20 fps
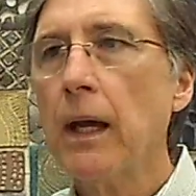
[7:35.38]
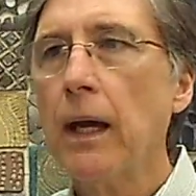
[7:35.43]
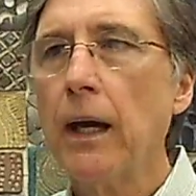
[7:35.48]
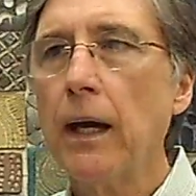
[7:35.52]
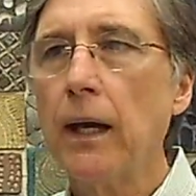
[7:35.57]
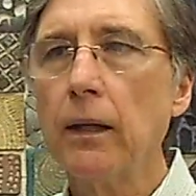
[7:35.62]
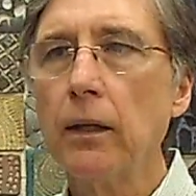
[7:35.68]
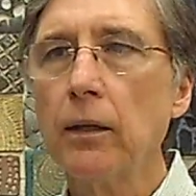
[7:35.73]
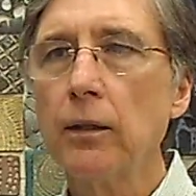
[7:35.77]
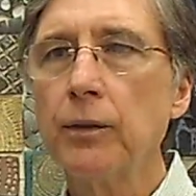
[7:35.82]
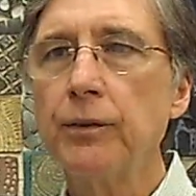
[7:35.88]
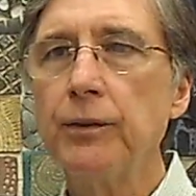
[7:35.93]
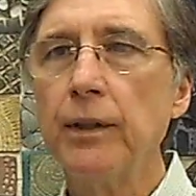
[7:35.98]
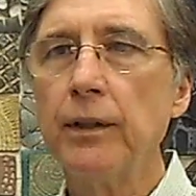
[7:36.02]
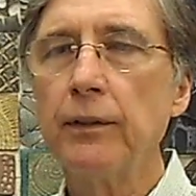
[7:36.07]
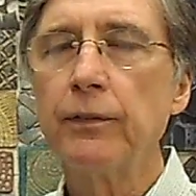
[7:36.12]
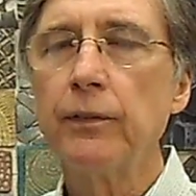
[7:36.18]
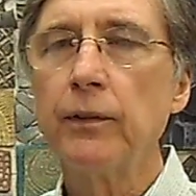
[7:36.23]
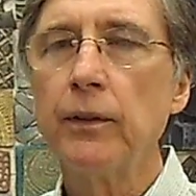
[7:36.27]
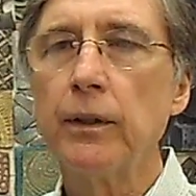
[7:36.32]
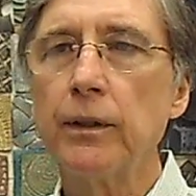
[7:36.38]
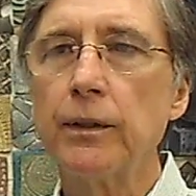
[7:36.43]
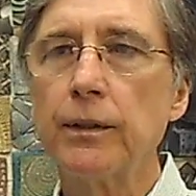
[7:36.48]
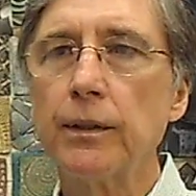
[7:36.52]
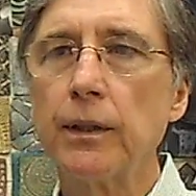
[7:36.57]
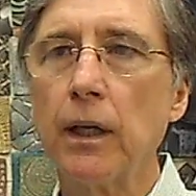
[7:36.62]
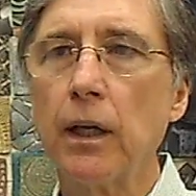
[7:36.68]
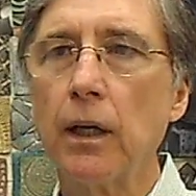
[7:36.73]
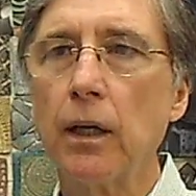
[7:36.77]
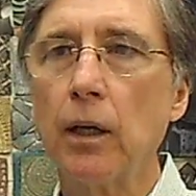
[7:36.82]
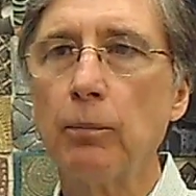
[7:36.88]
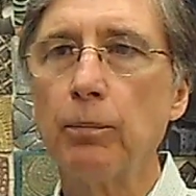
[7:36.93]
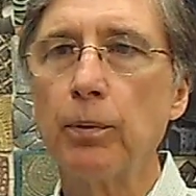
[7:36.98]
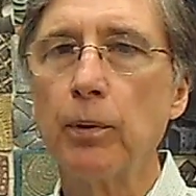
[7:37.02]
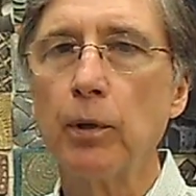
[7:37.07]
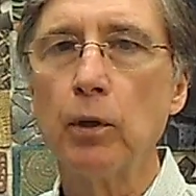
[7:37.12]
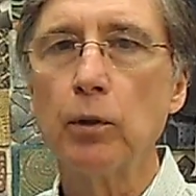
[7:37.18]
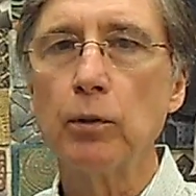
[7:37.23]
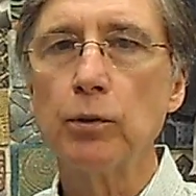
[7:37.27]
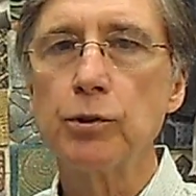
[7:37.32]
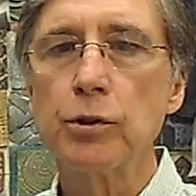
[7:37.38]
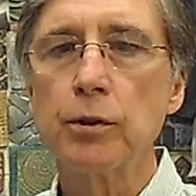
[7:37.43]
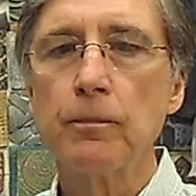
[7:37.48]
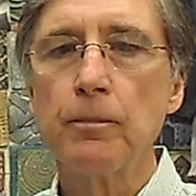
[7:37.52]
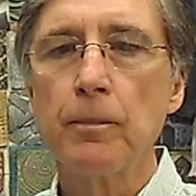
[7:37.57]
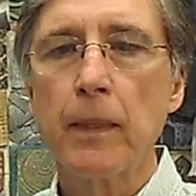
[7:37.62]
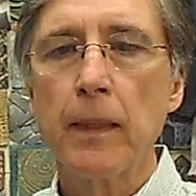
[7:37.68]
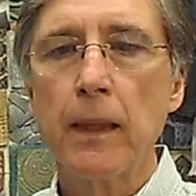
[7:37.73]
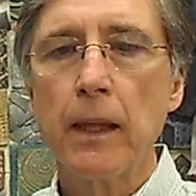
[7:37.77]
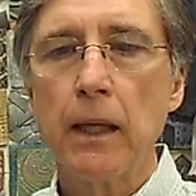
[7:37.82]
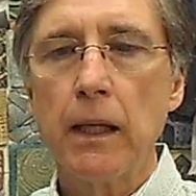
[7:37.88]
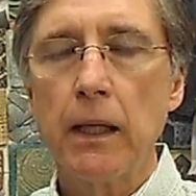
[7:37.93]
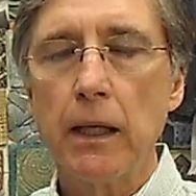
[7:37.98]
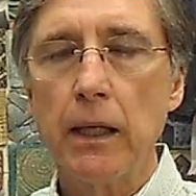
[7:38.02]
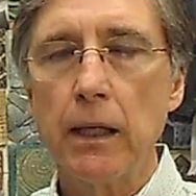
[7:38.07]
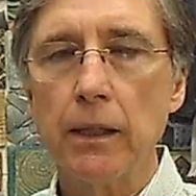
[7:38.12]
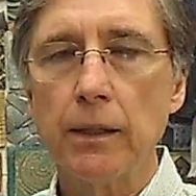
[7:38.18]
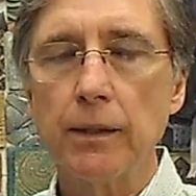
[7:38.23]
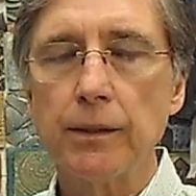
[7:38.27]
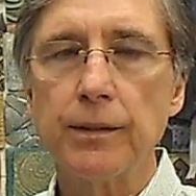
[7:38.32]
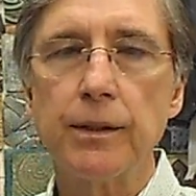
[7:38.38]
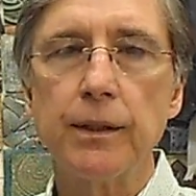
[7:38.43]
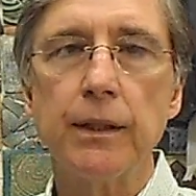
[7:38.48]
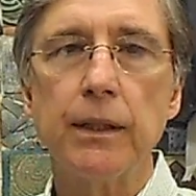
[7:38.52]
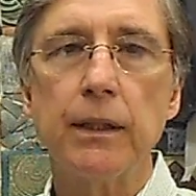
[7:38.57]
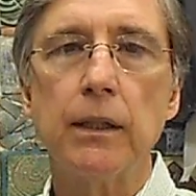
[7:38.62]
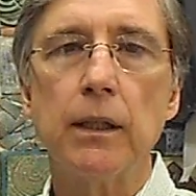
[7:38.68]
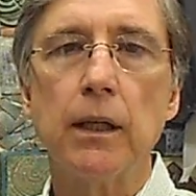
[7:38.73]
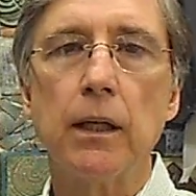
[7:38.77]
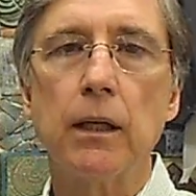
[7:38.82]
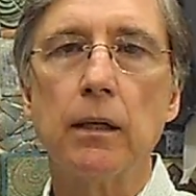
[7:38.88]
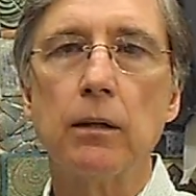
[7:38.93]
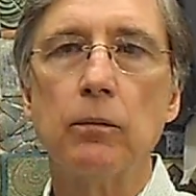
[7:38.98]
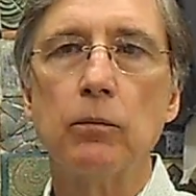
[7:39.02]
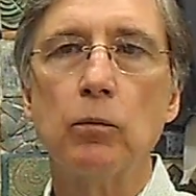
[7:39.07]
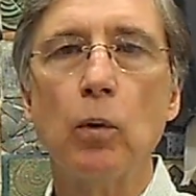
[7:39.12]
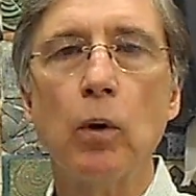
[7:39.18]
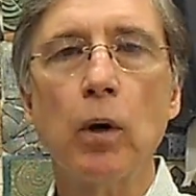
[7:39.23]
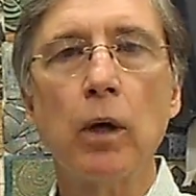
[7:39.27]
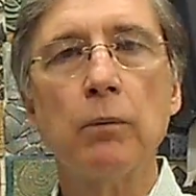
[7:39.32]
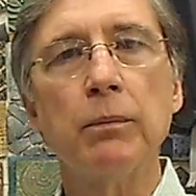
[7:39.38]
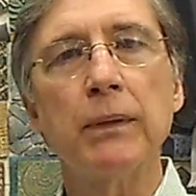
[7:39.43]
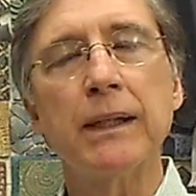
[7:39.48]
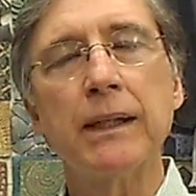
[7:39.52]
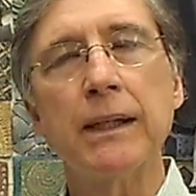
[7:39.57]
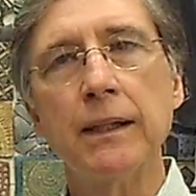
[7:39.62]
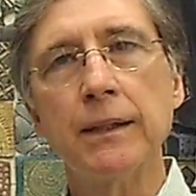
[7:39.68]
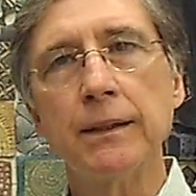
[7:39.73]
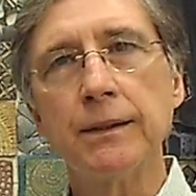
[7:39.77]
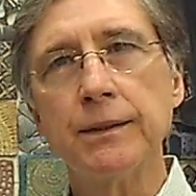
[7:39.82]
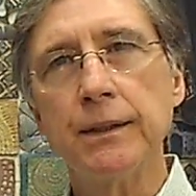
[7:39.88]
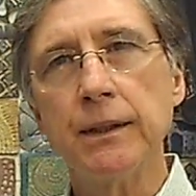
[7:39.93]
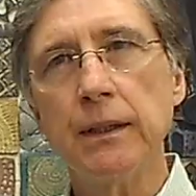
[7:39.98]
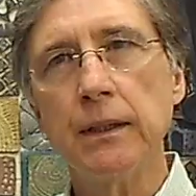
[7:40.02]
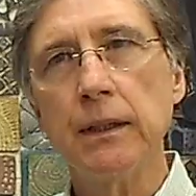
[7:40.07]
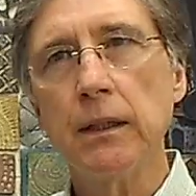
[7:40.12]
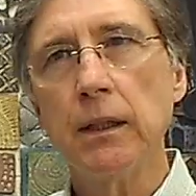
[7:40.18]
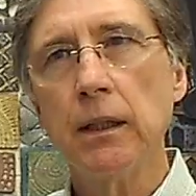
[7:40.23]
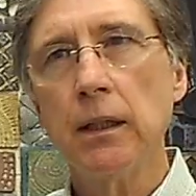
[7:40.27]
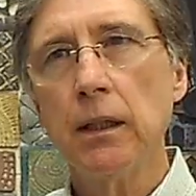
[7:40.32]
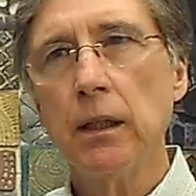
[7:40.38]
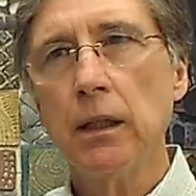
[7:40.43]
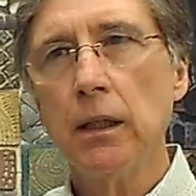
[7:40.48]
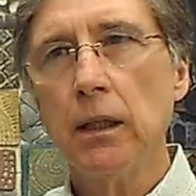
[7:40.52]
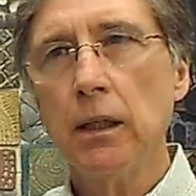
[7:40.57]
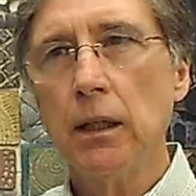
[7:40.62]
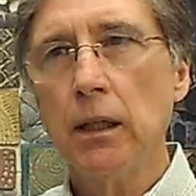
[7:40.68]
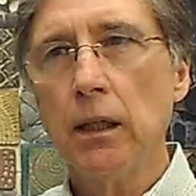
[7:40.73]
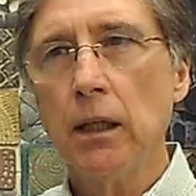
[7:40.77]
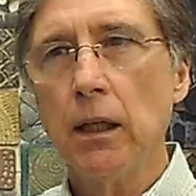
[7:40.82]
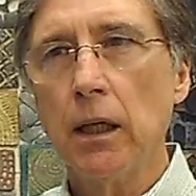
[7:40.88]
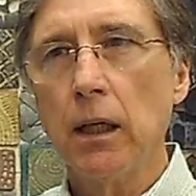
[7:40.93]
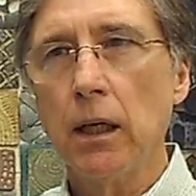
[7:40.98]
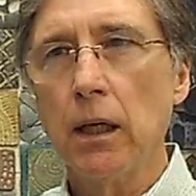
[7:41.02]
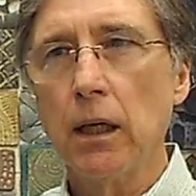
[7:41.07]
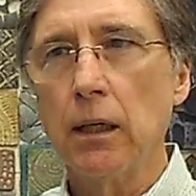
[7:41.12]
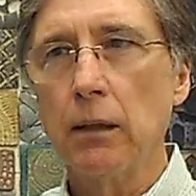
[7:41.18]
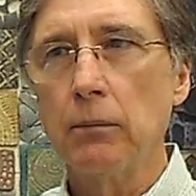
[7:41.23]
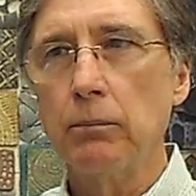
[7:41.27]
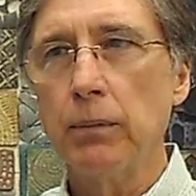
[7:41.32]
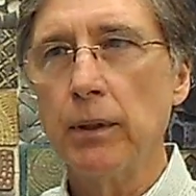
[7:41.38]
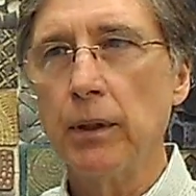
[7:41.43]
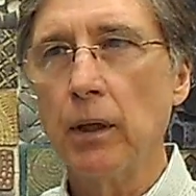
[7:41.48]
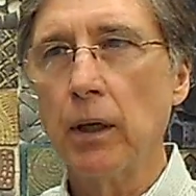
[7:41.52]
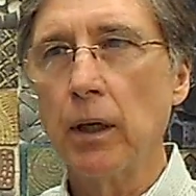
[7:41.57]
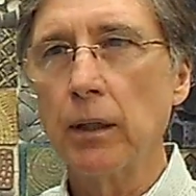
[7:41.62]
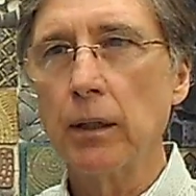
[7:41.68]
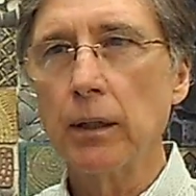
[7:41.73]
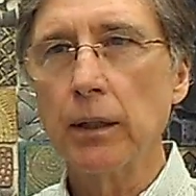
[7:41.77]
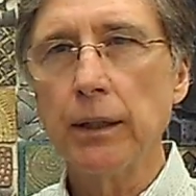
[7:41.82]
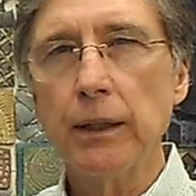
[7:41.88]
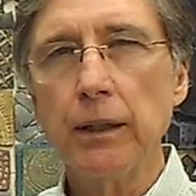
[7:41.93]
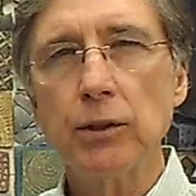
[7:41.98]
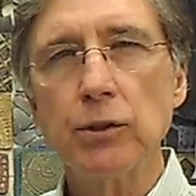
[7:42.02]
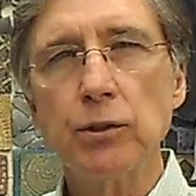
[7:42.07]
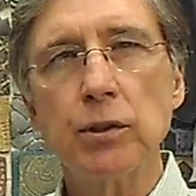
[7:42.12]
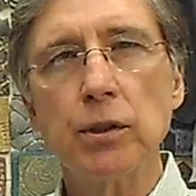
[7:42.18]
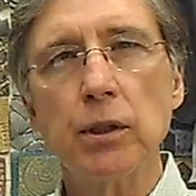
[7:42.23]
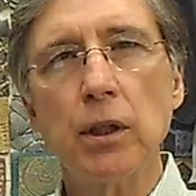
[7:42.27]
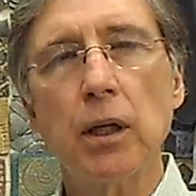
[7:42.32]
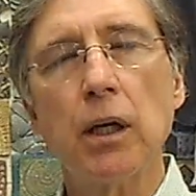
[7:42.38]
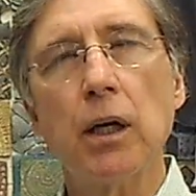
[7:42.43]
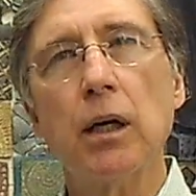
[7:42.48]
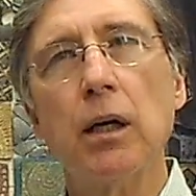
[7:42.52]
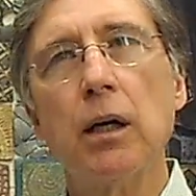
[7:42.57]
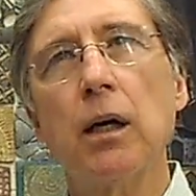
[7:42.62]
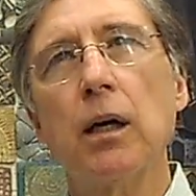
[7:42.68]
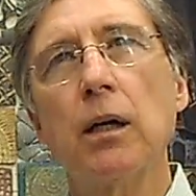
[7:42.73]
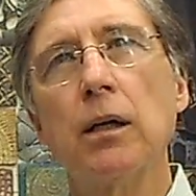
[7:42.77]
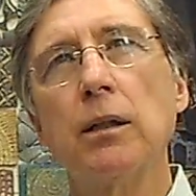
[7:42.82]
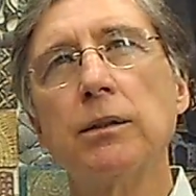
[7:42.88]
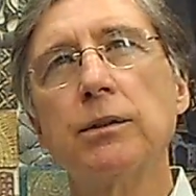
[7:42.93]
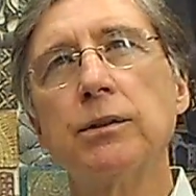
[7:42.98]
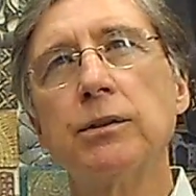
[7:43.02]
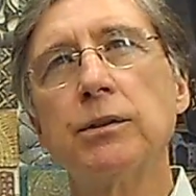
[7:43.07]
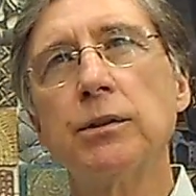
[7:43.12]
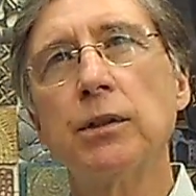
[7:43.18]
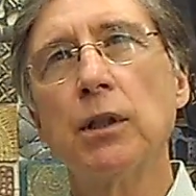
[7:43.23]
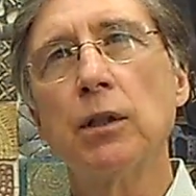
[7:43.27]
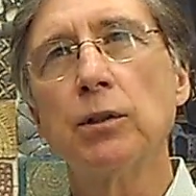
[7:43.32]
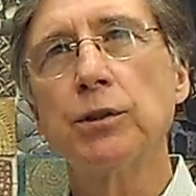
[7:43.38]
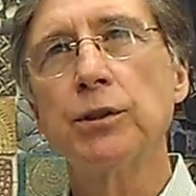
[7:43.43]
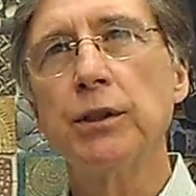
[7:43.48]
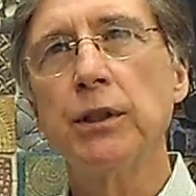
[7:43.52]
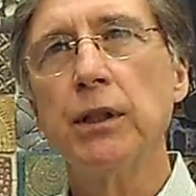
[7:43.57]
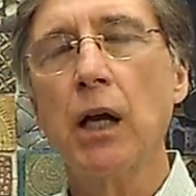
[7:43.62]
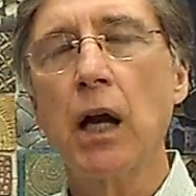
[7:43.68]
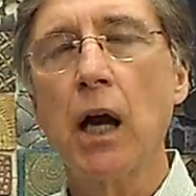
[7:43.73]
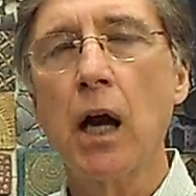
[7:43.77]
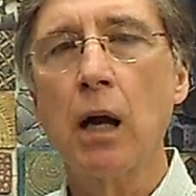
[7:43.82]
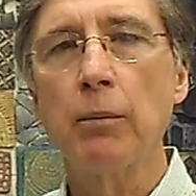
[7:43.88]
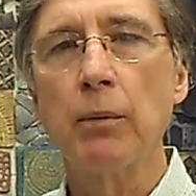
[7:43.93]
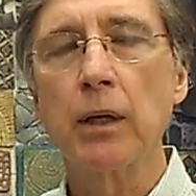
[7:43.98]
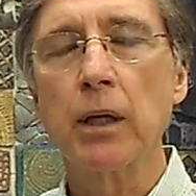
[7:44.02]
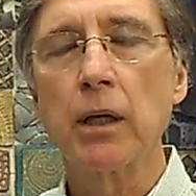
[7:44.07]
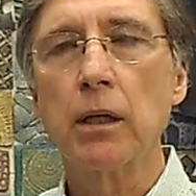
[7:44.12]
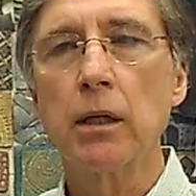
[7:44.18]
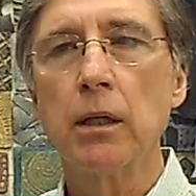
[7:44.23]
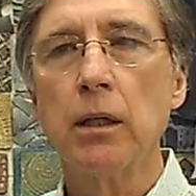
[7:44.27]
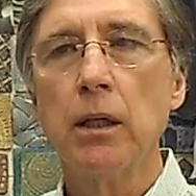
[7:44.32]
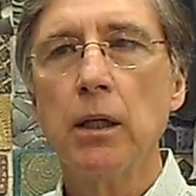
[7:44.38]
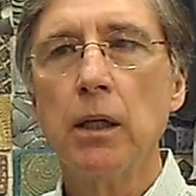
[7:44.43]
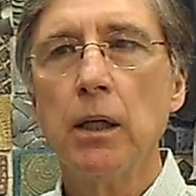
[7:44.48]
A little different approach is the Warren McKenzie, Bernard Leach, Soshi Hamada